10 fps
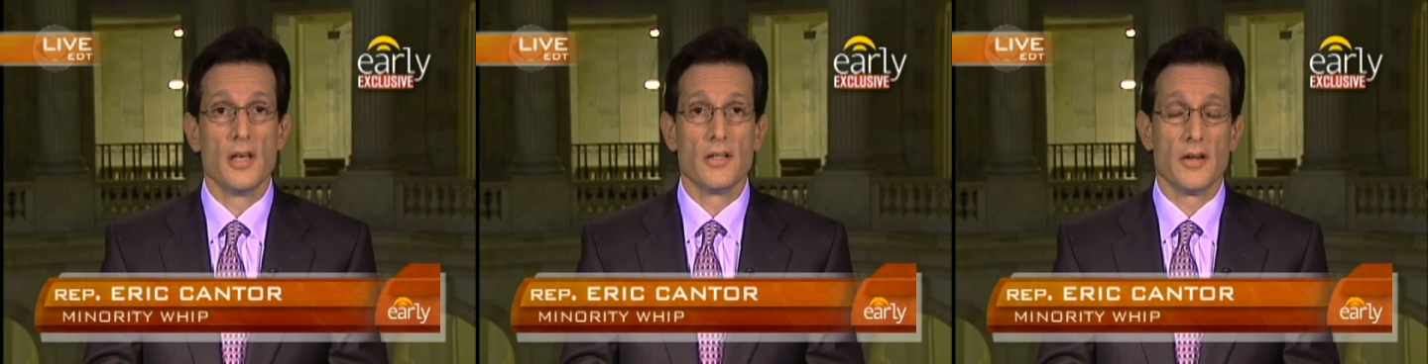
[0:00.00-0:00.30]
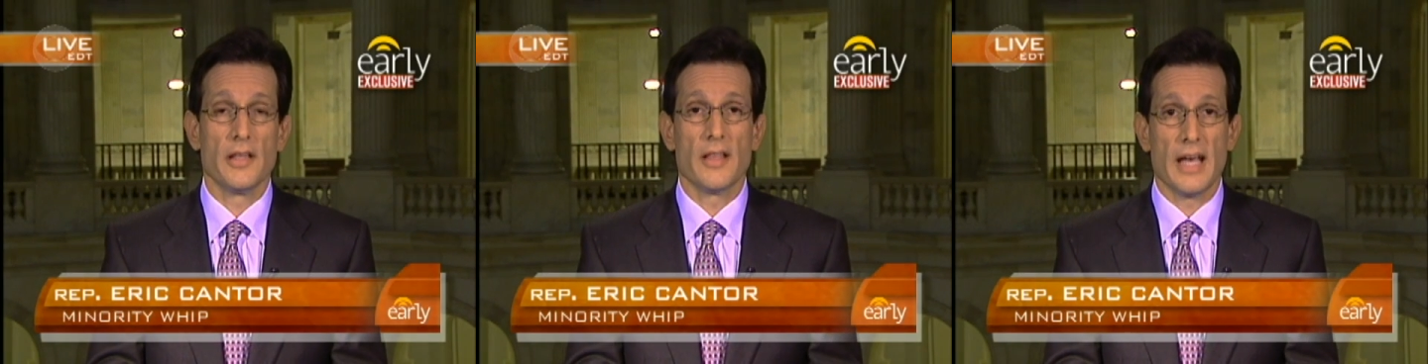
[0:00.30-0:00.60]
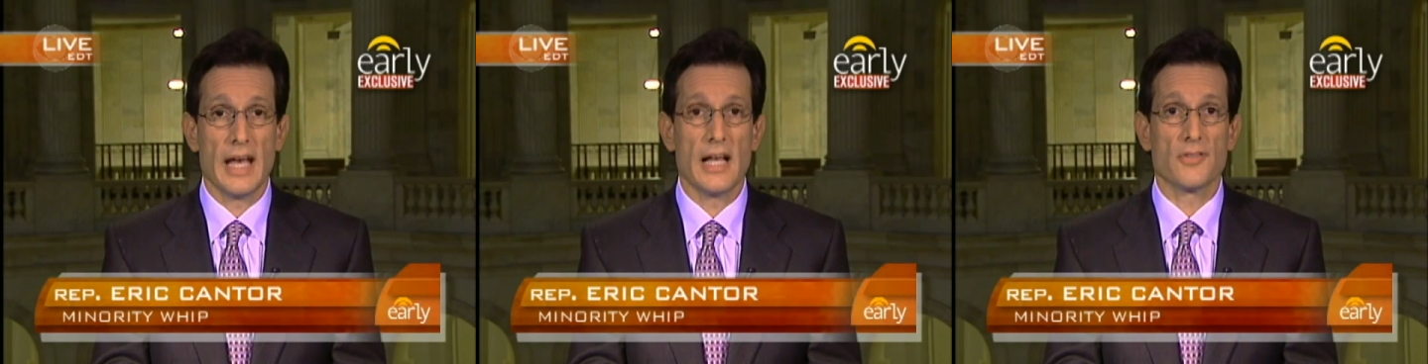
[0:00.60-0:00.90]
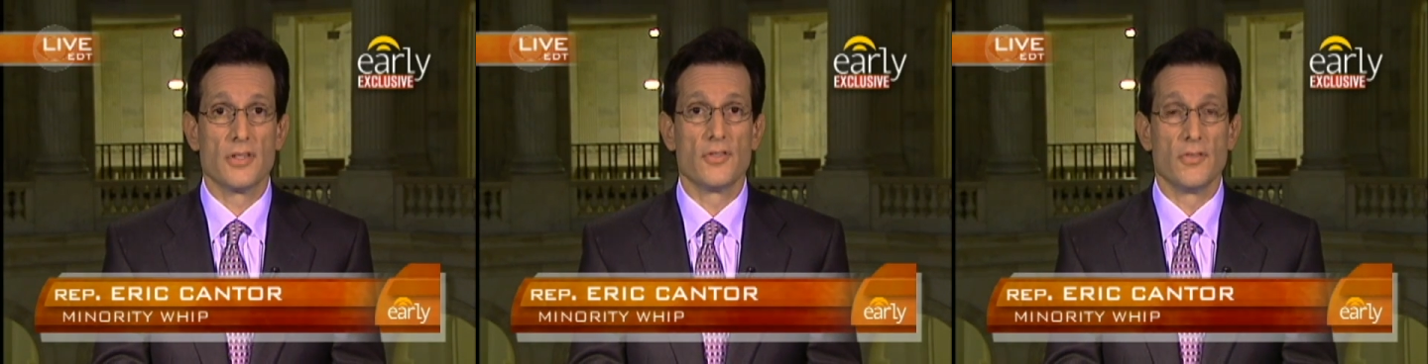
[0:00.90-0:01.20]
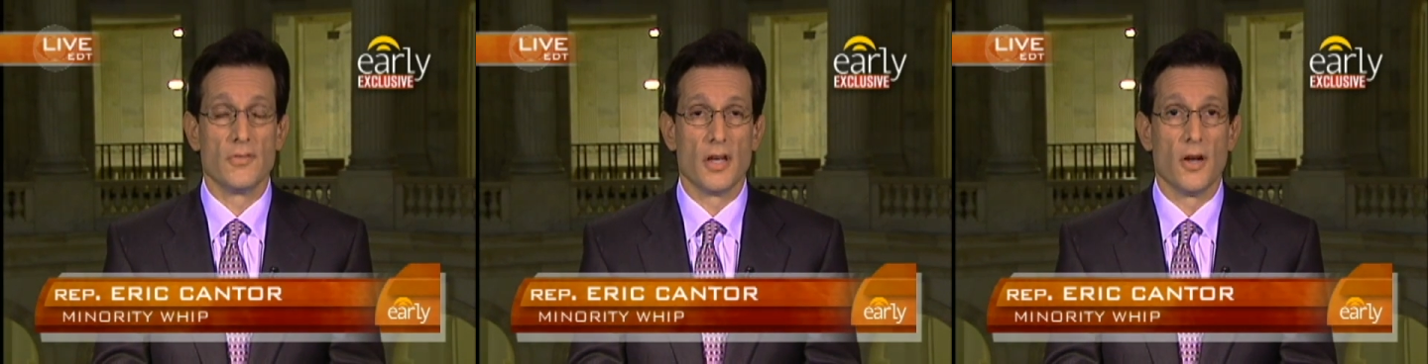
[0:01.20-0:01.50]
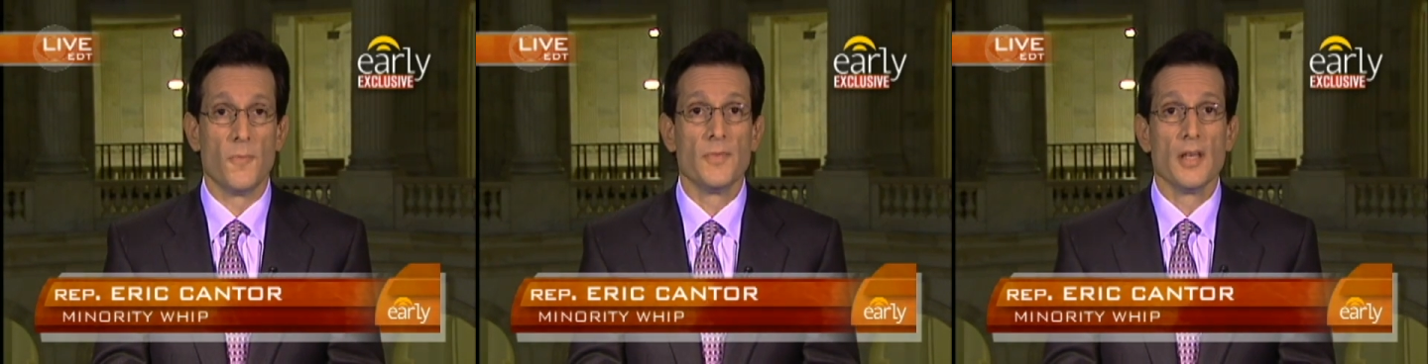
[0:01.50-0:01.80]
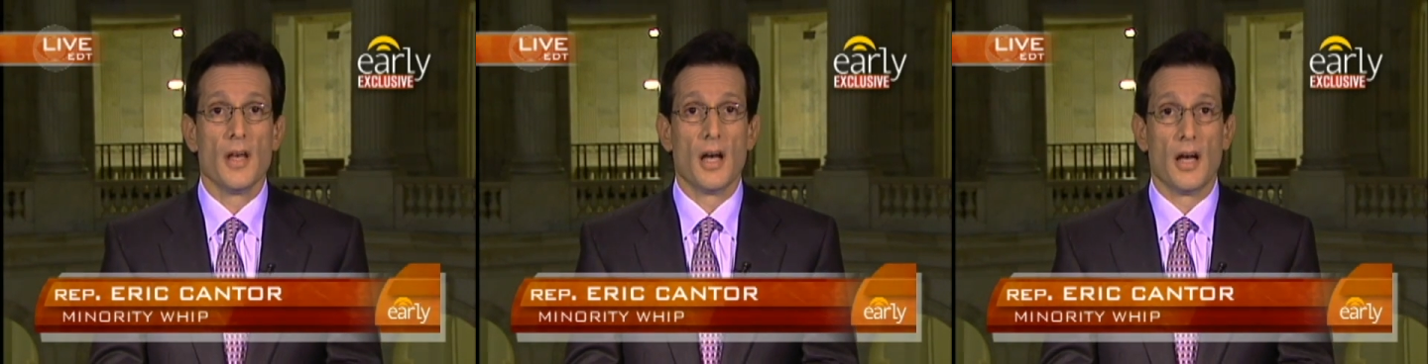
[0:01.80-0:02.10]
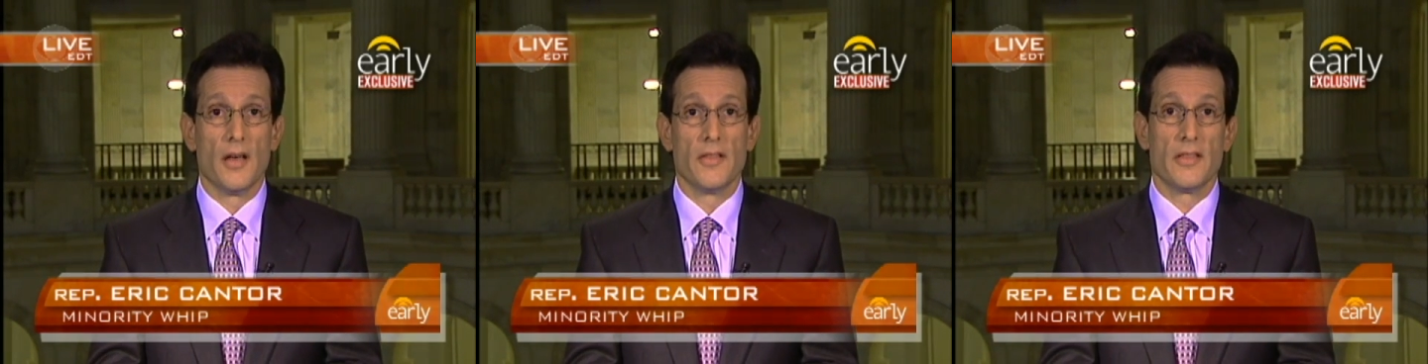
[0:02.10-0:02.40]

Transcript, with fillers: You know, in the House, as you know, uh,